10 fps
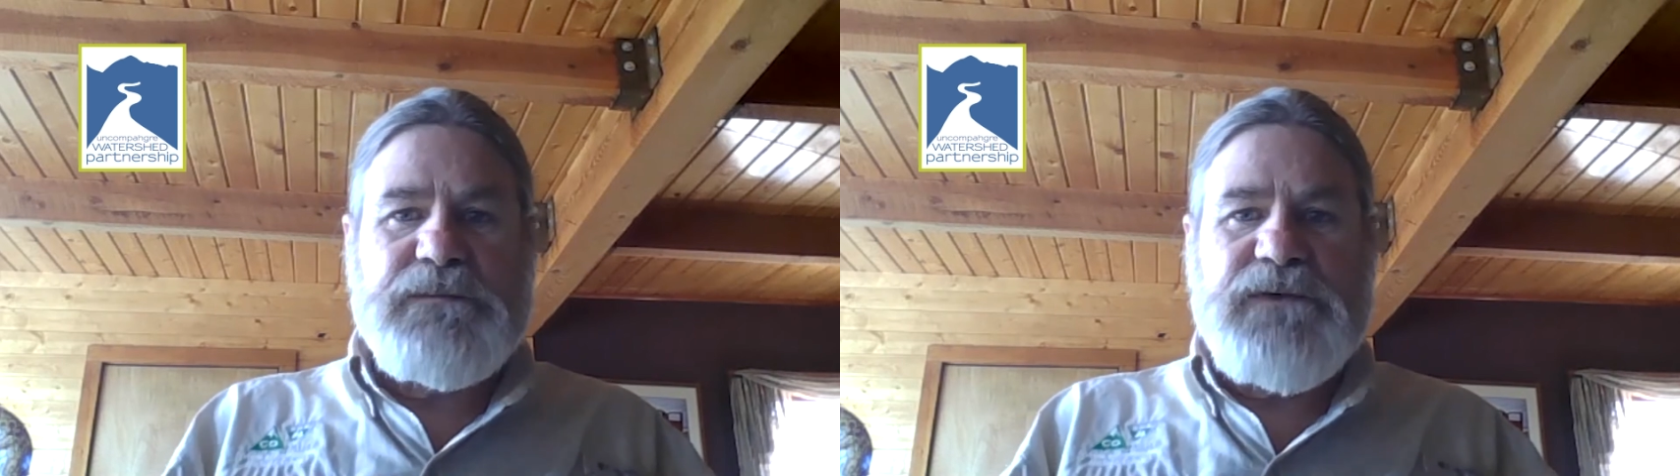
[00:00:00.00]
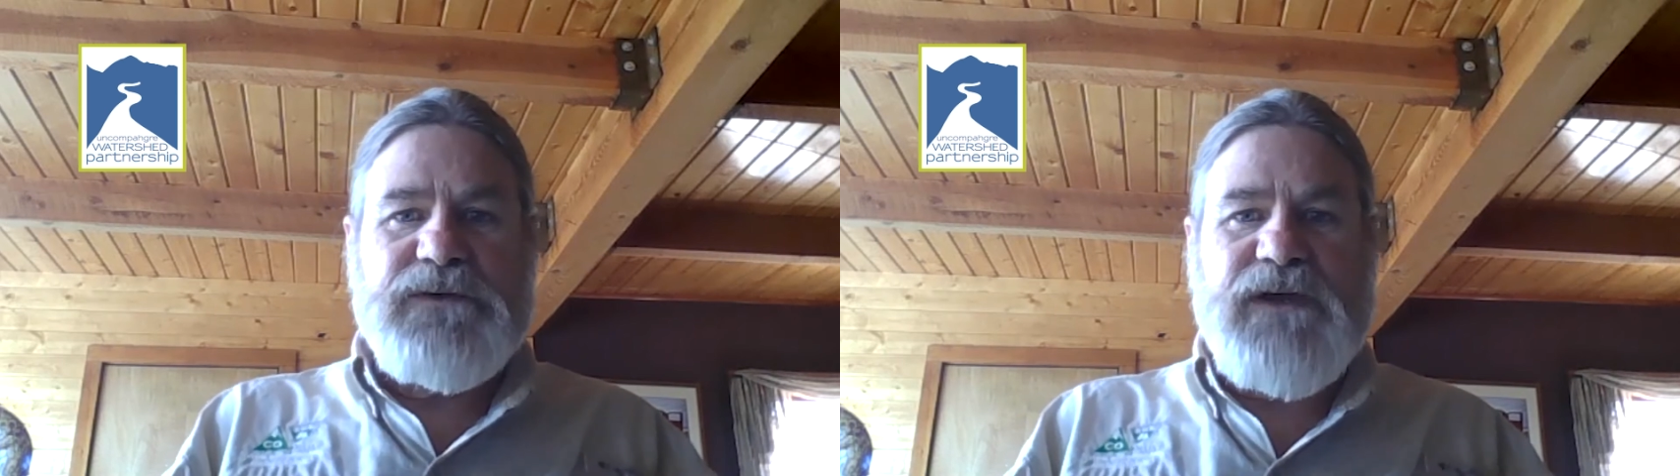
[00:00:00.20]

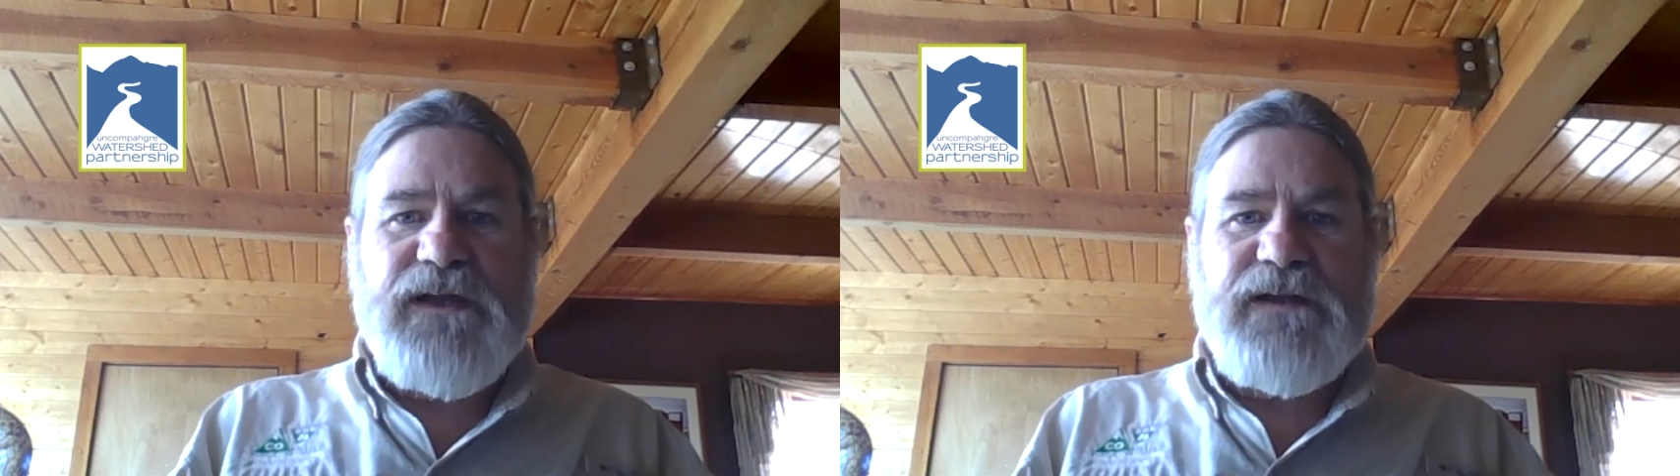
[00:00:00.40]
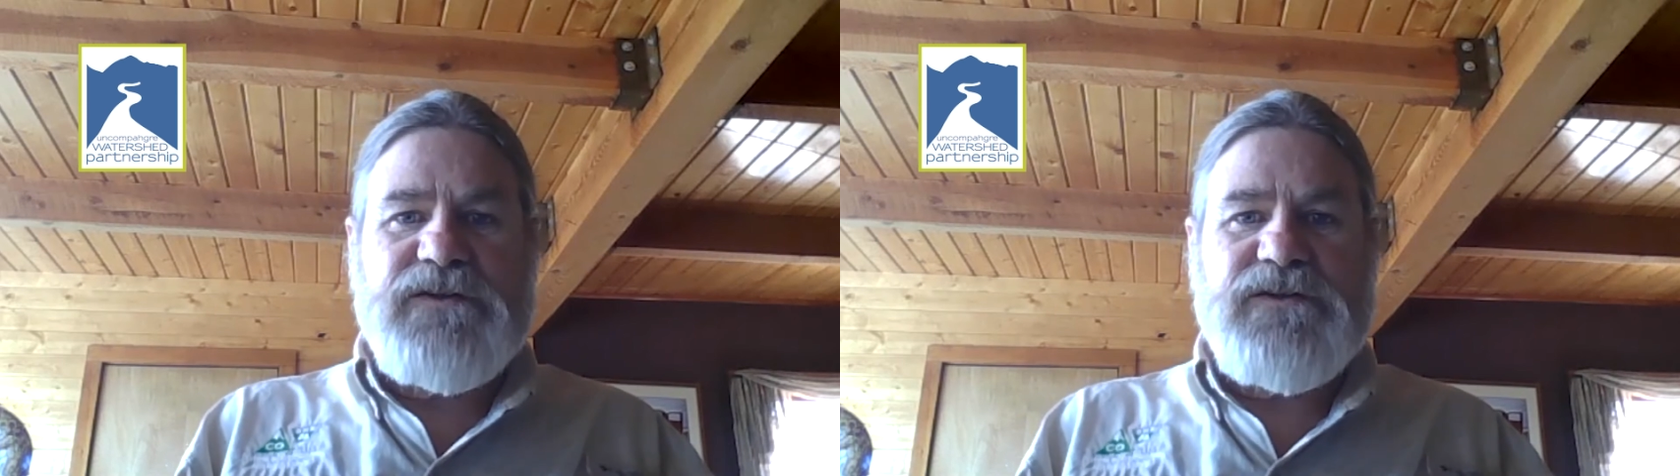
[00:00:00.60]
mill
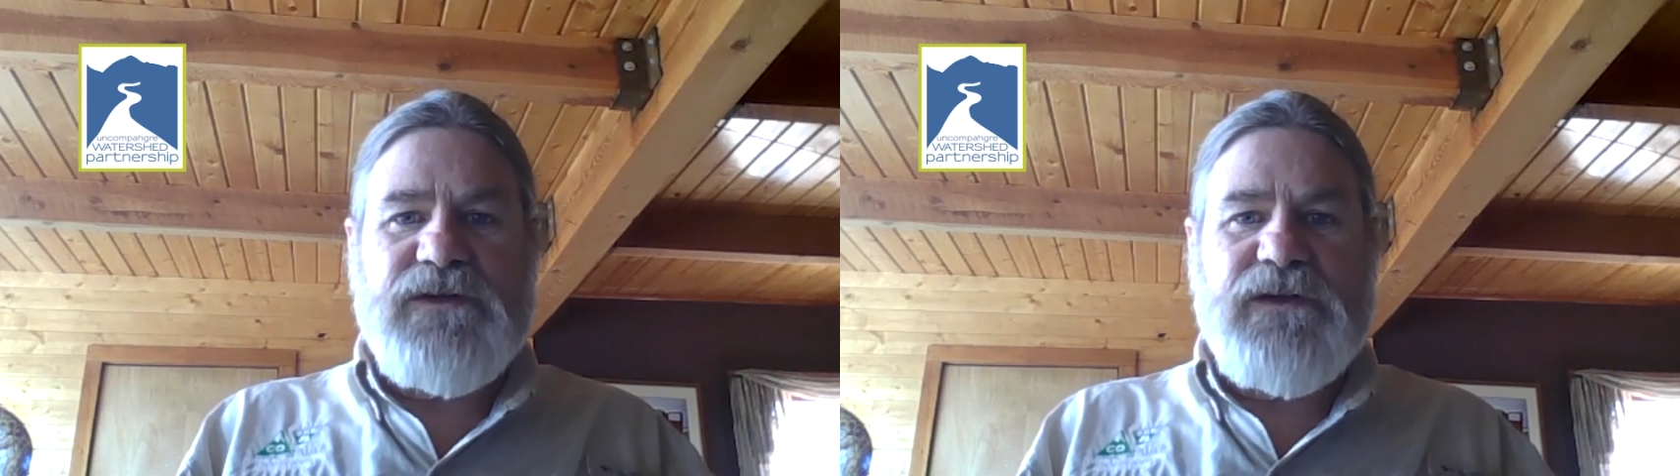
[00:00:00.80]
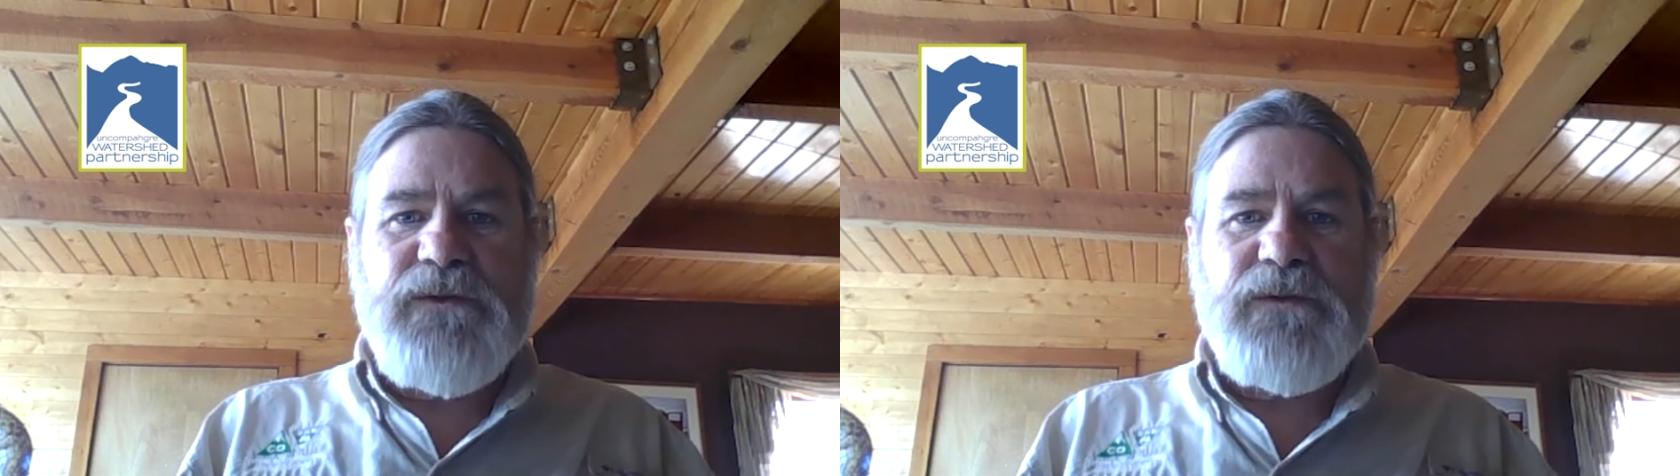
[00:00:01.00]
tailings so
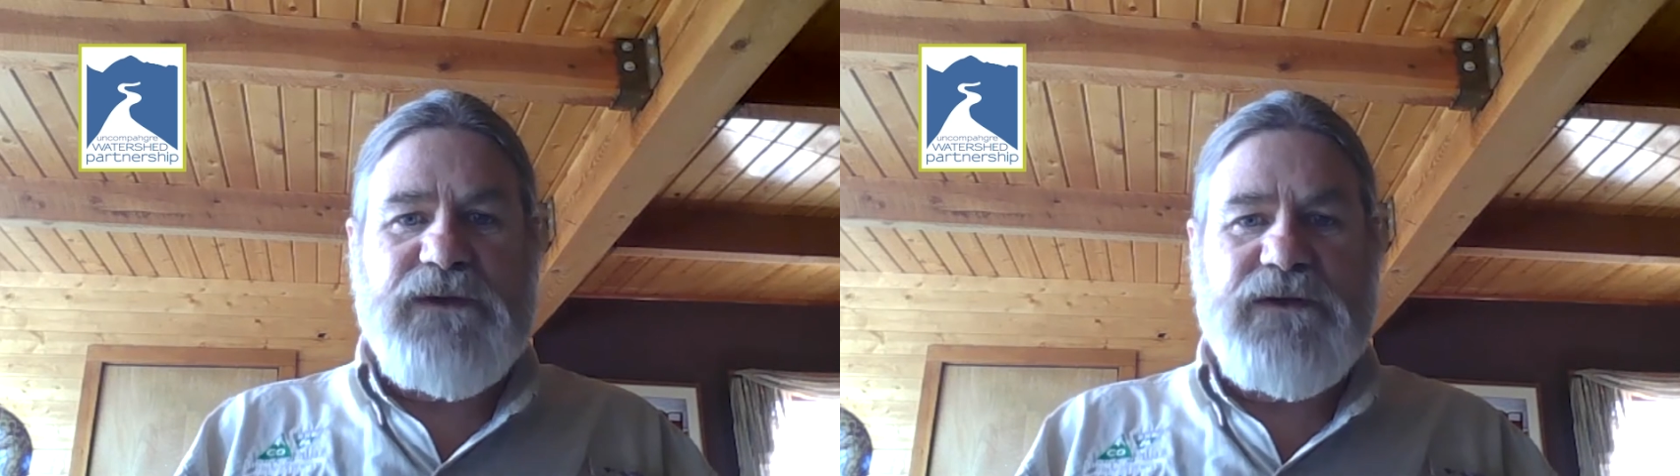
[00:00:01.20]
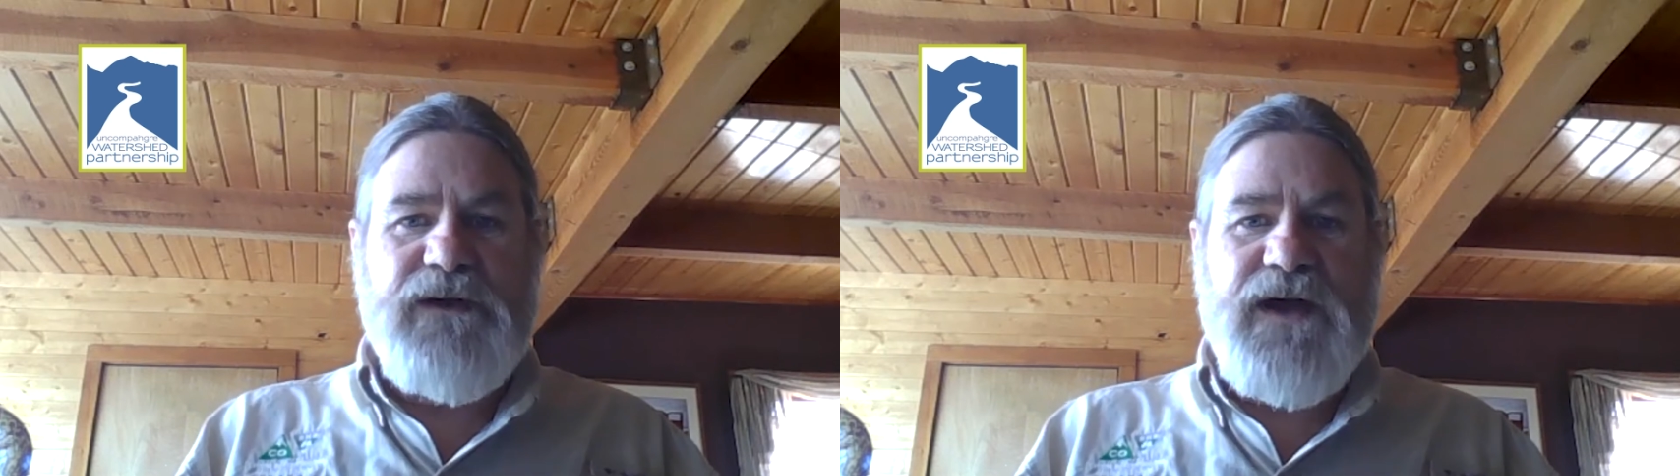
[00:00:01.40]
they won't
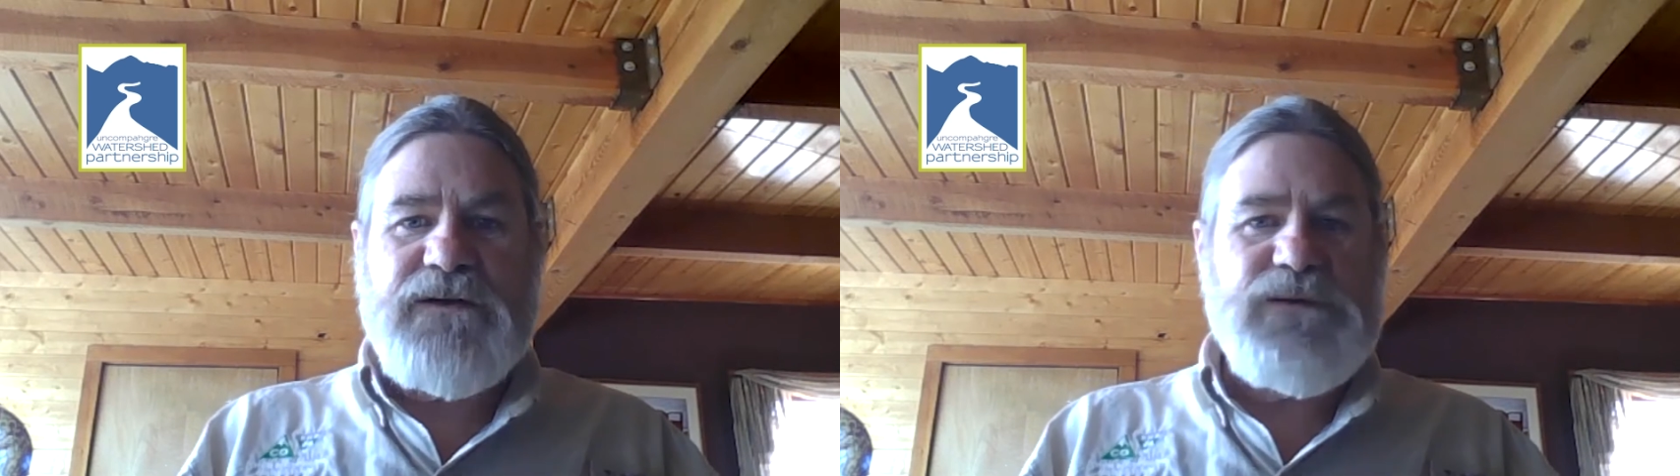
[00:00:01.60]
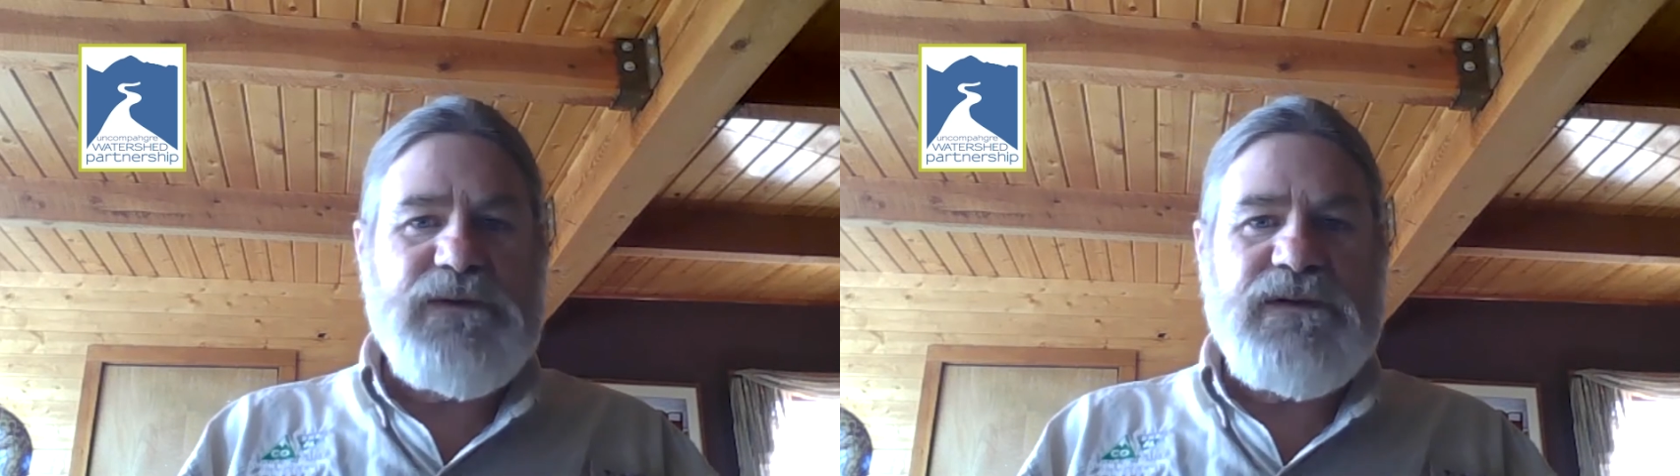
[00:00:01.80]

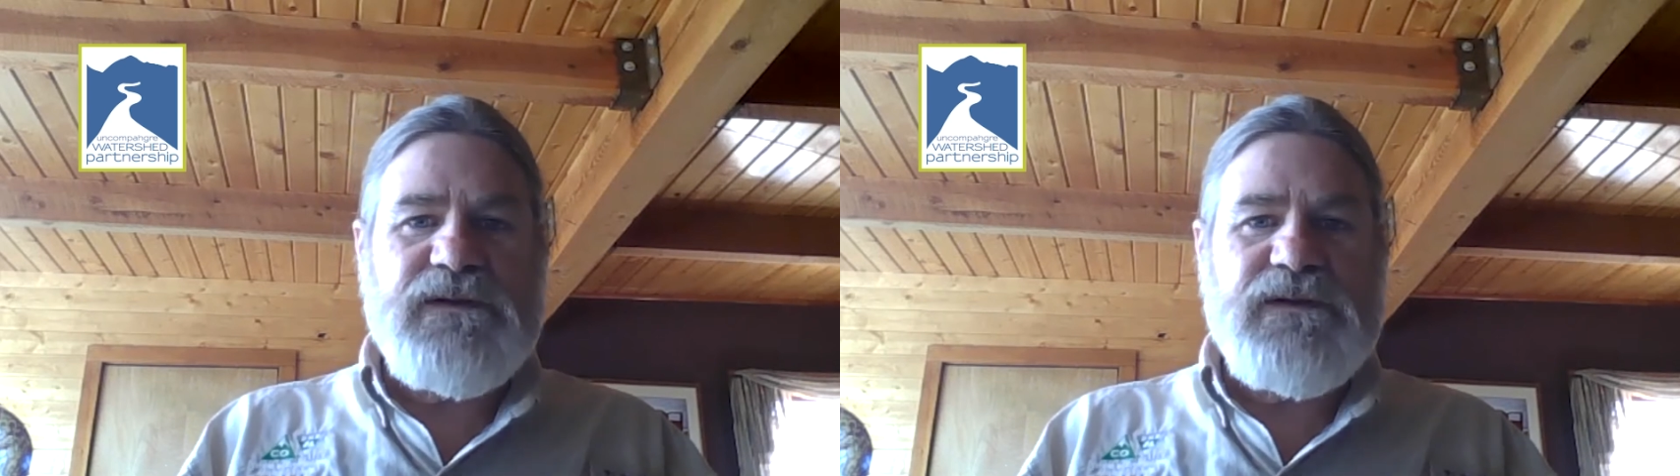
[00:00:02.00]
interact with